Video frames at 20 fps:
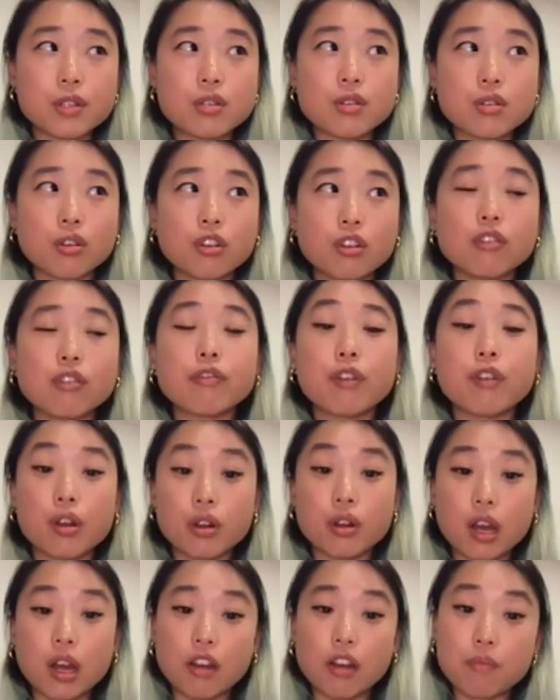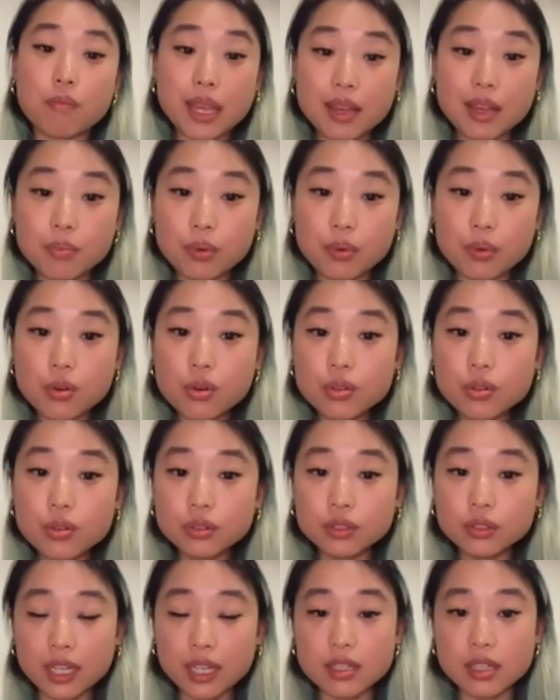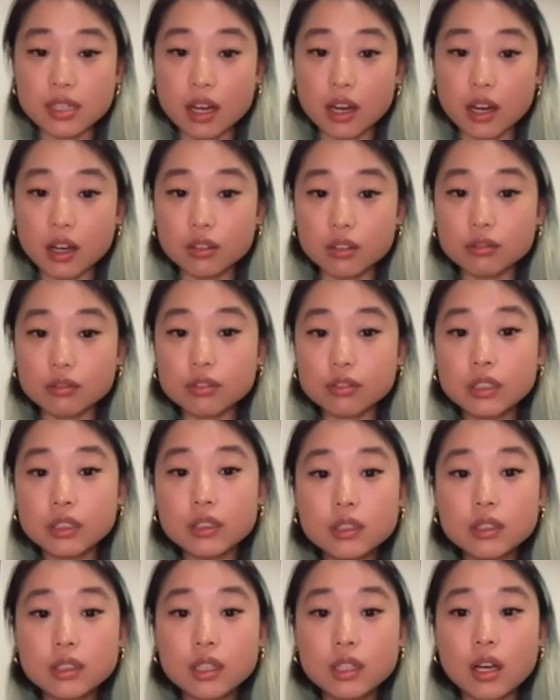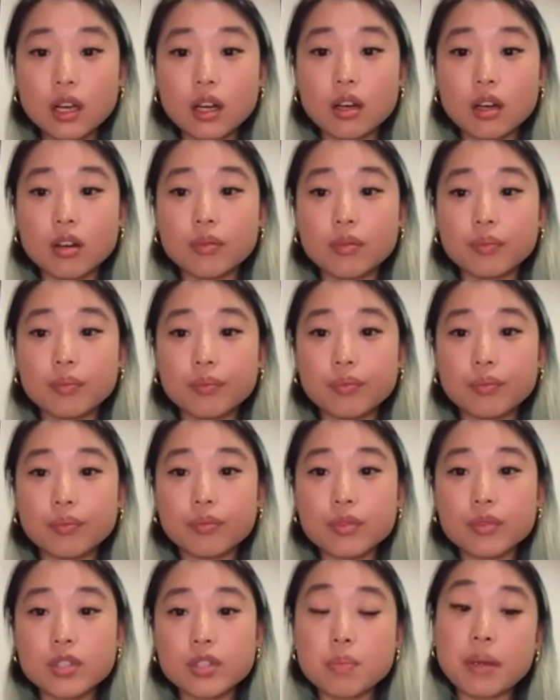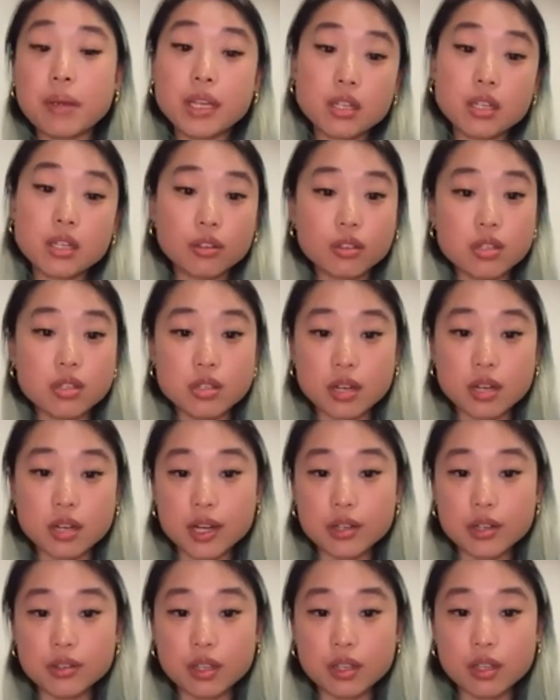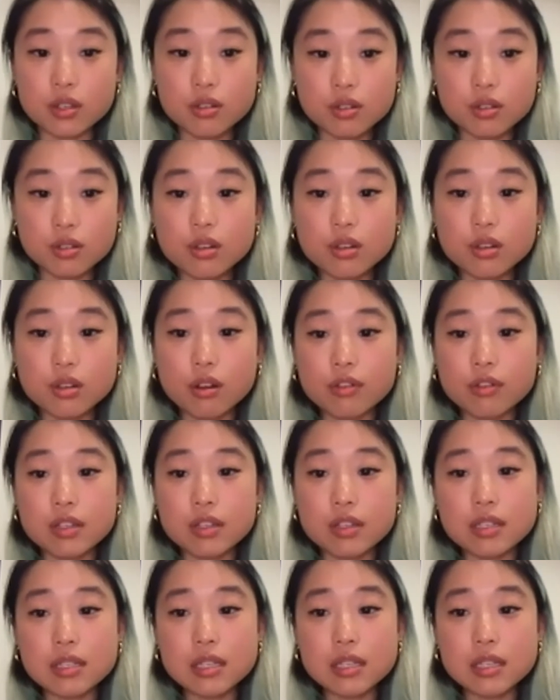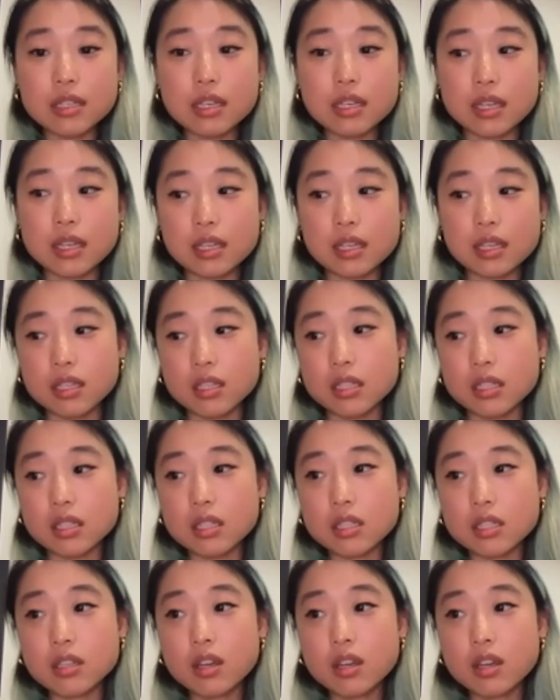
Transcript: who photograph people need to have, depending on the style that you do, obviously, is